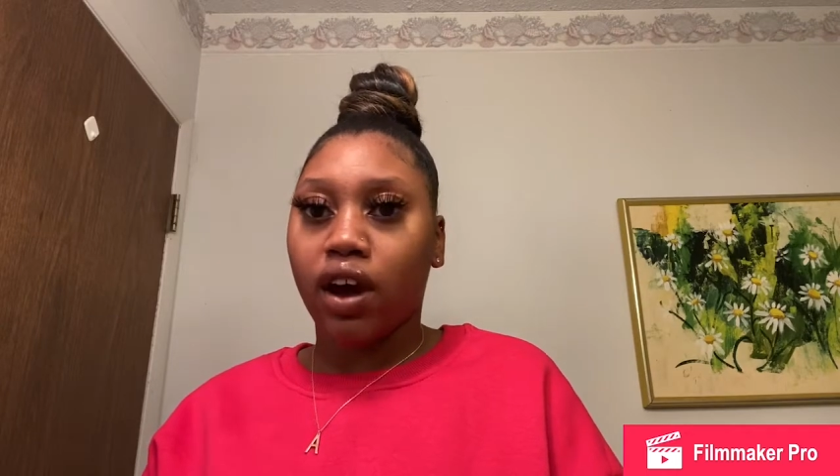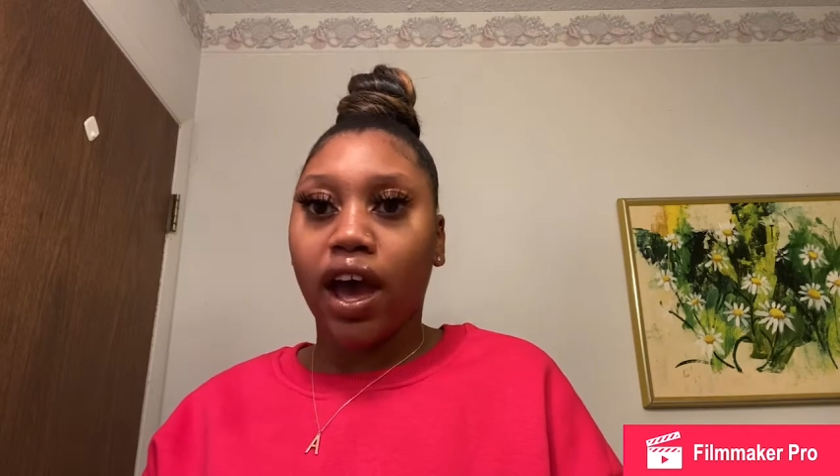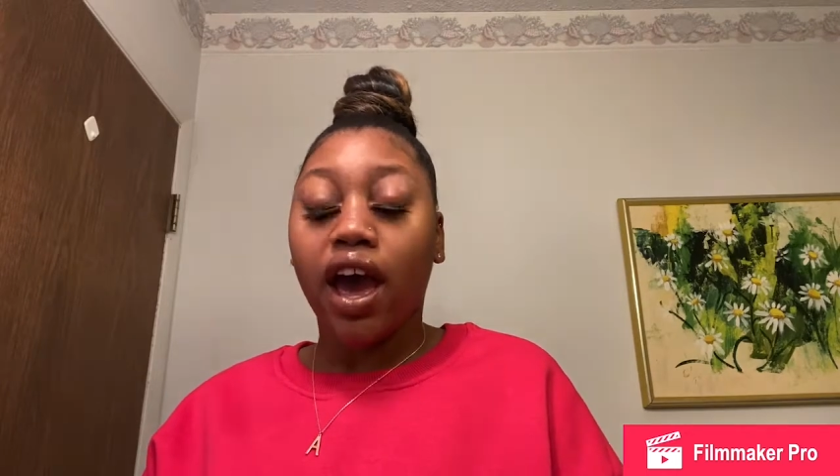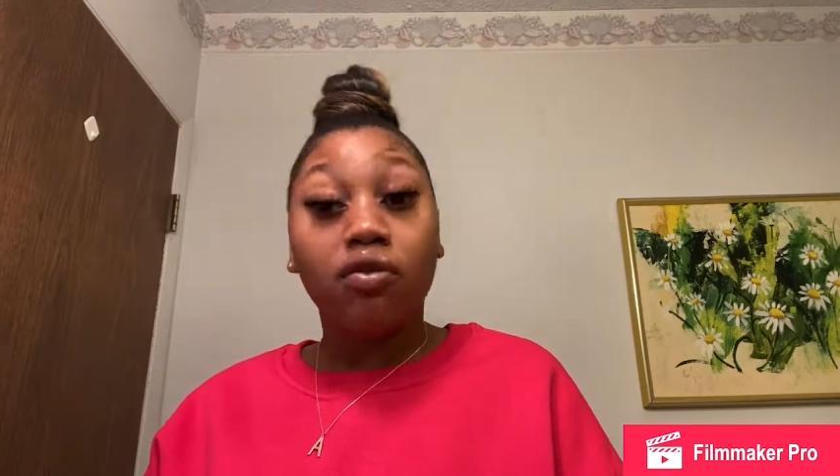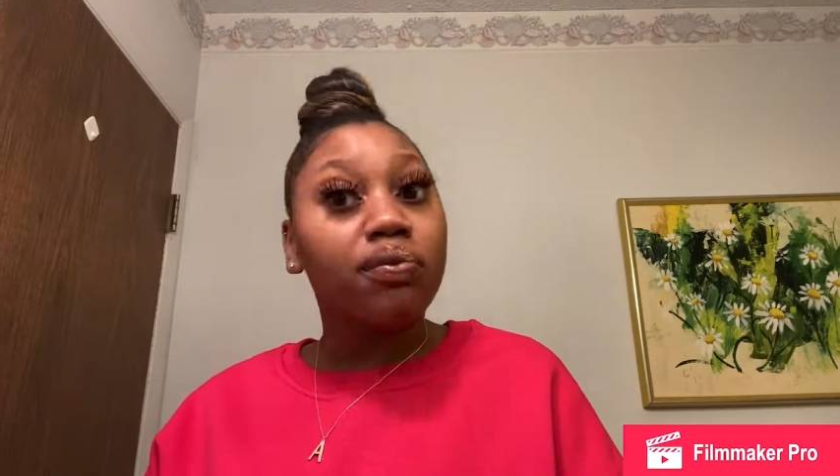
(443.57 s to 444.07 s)
I
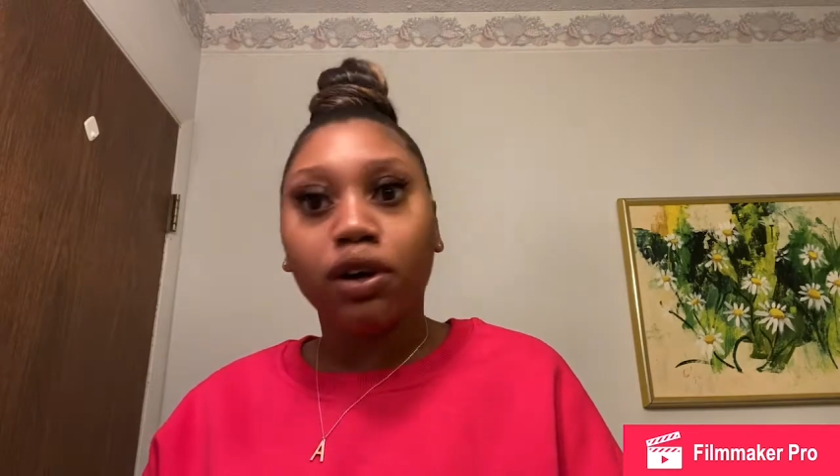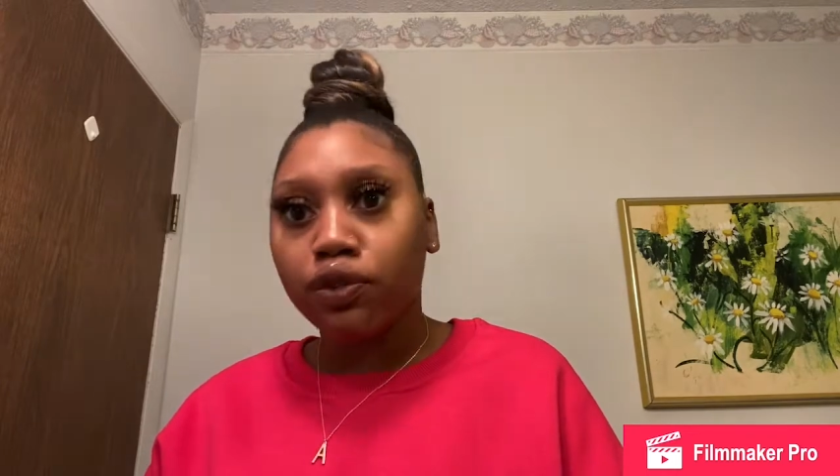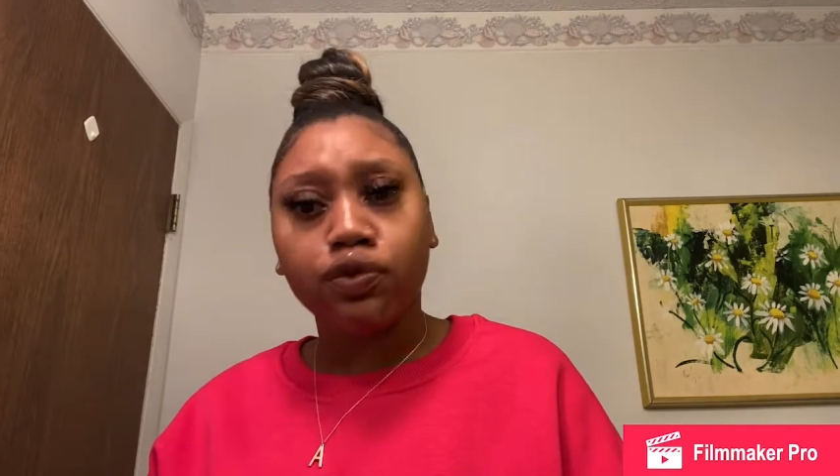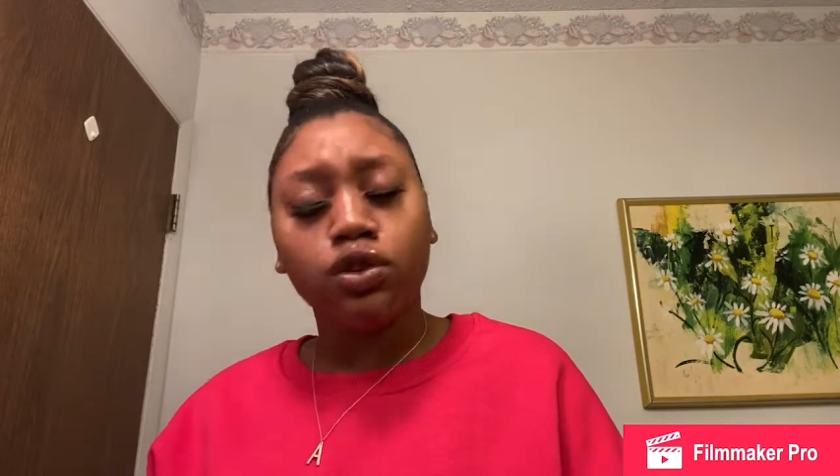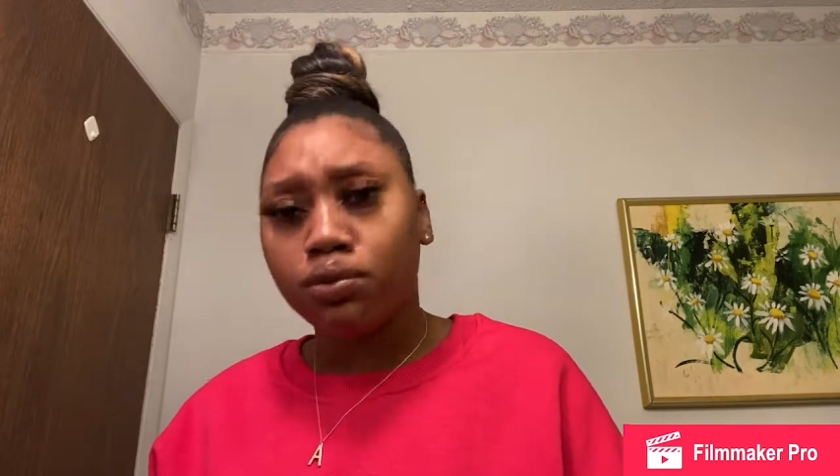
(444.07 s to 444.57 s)
have a
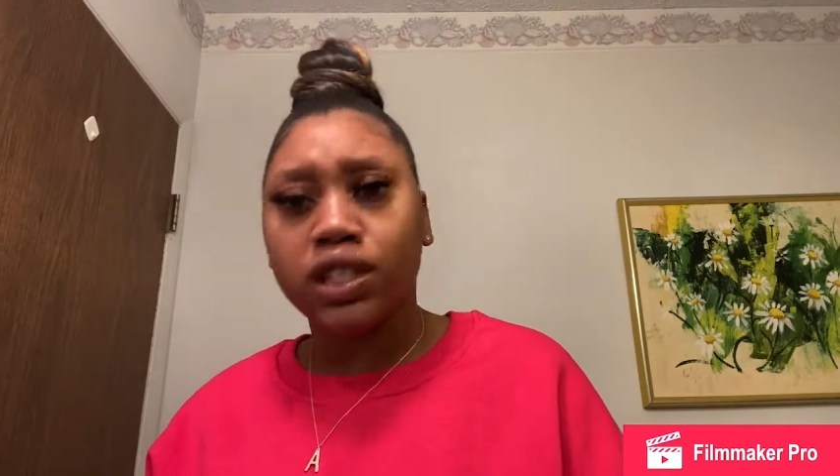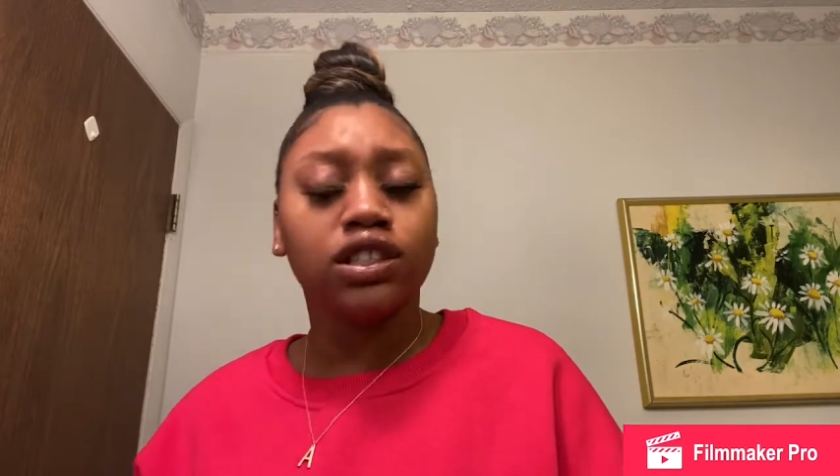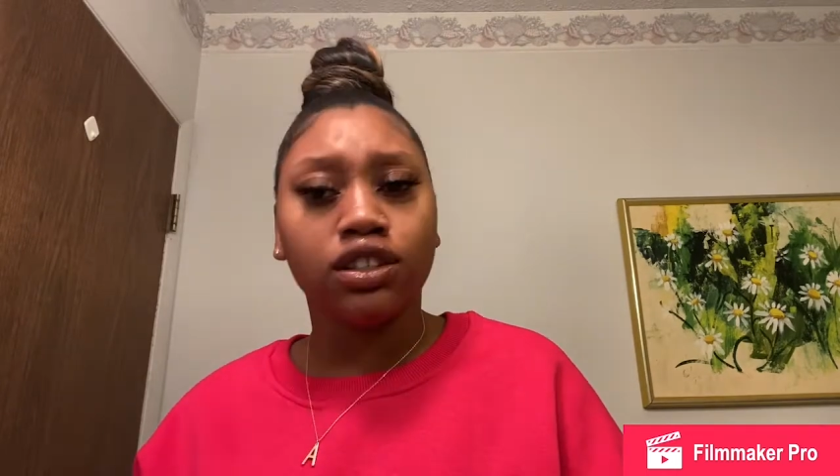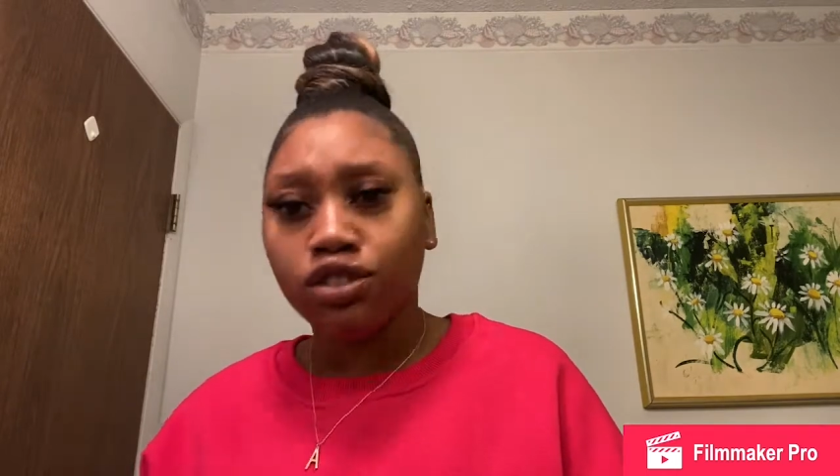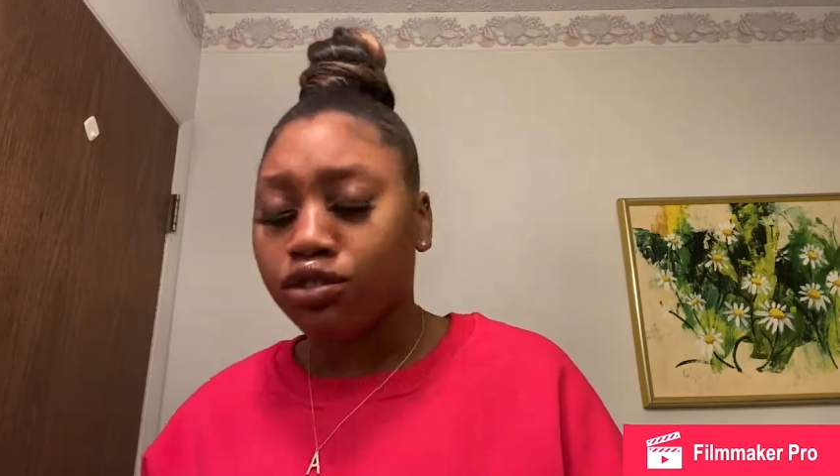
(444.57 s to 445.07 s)
perfume that's
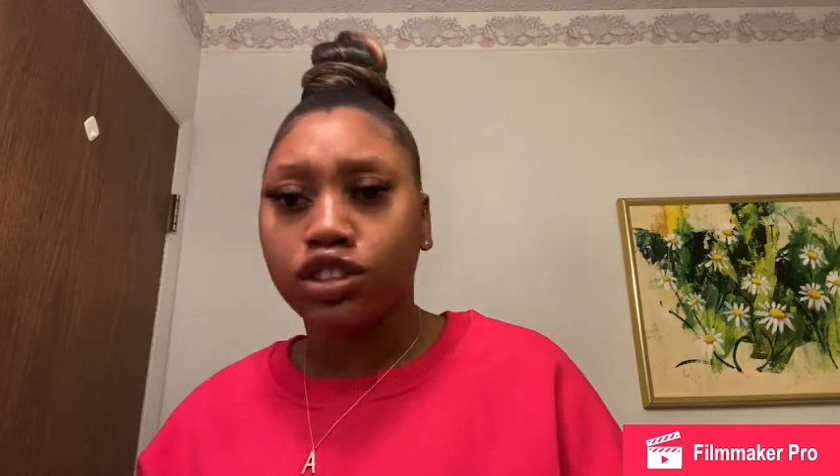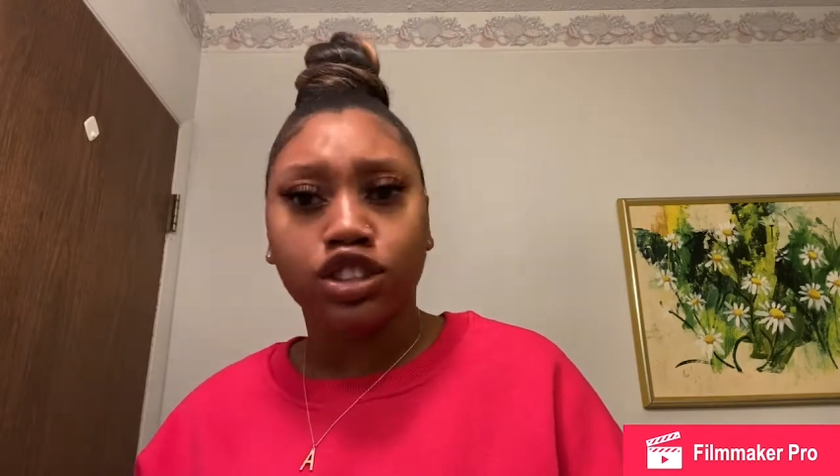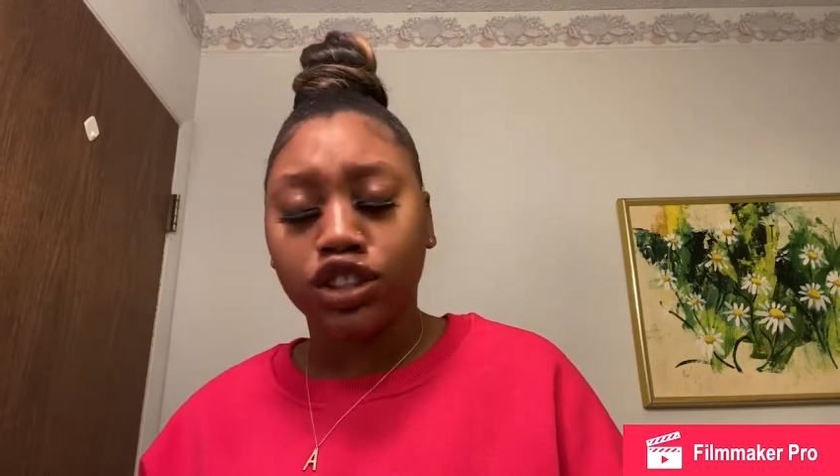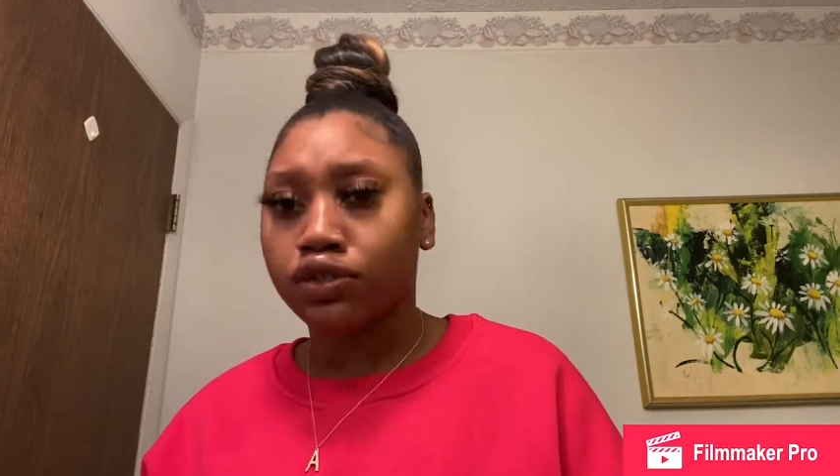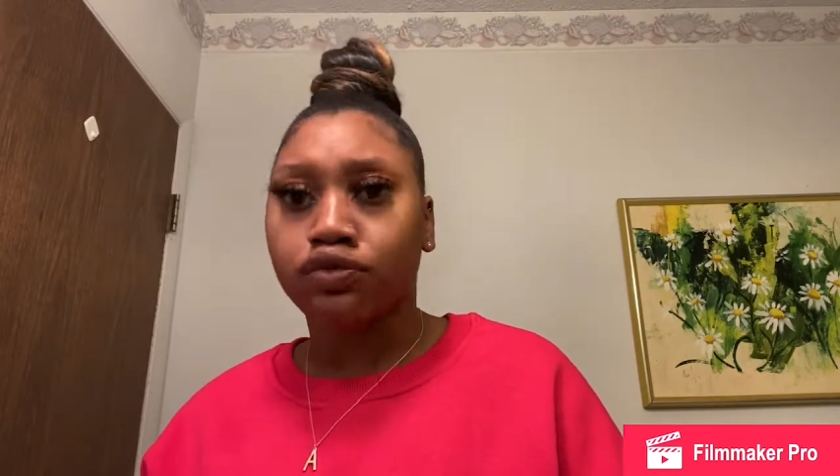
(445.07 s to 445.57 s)
literally
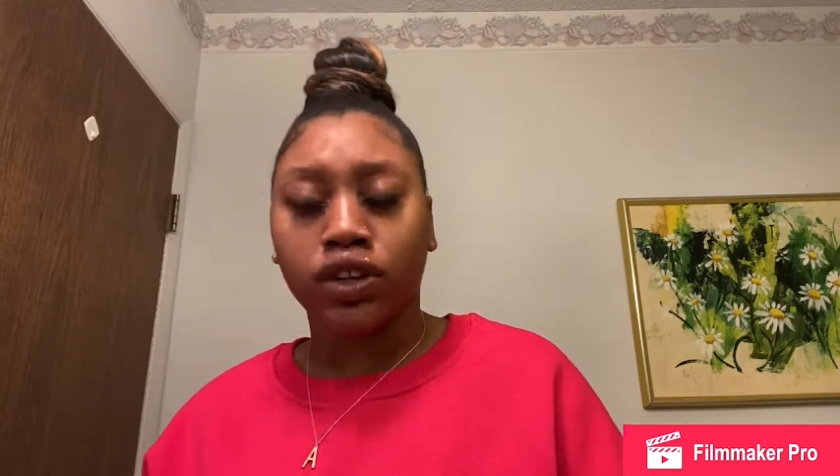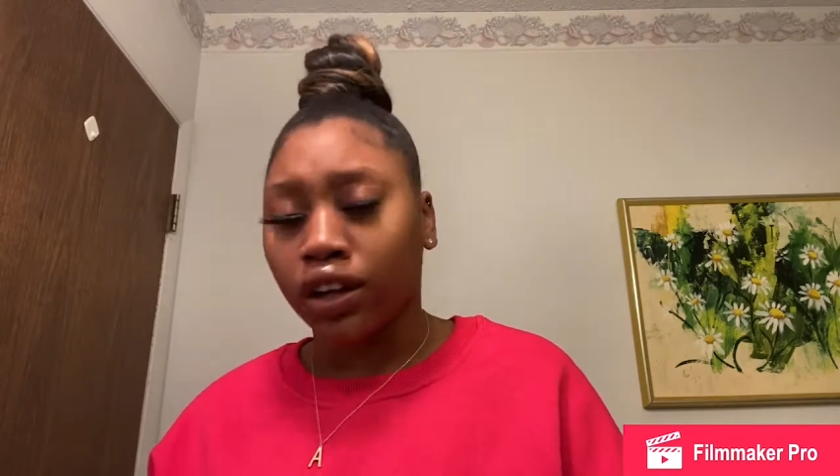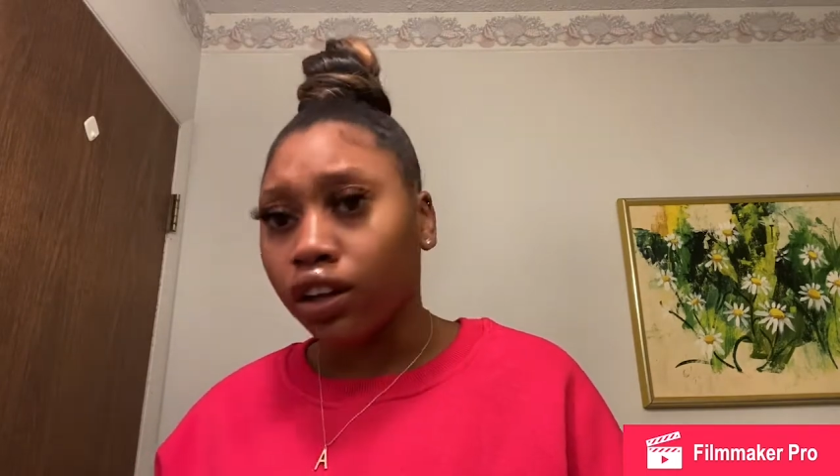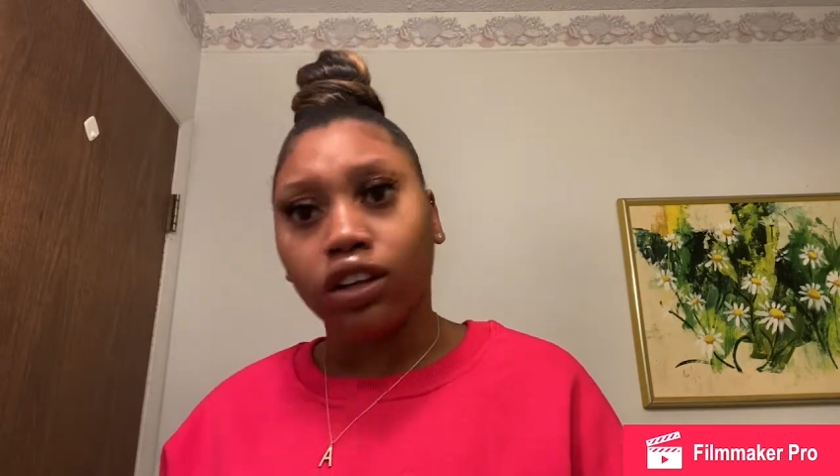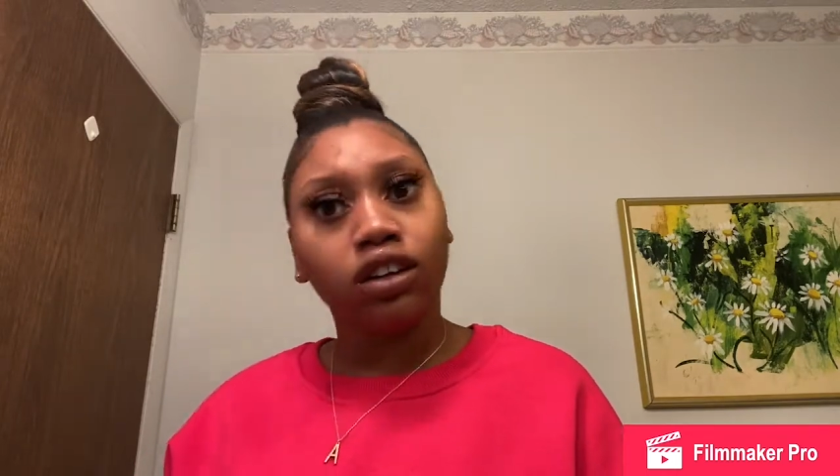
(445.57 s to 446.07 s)
just
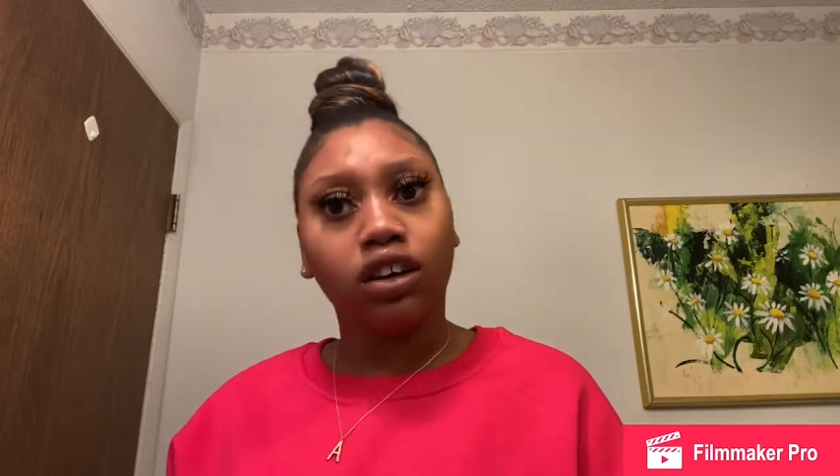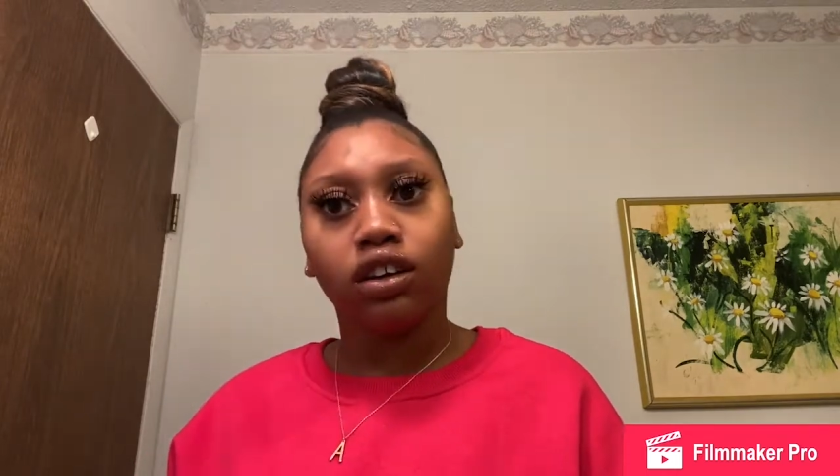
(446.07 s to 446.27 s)
vanilla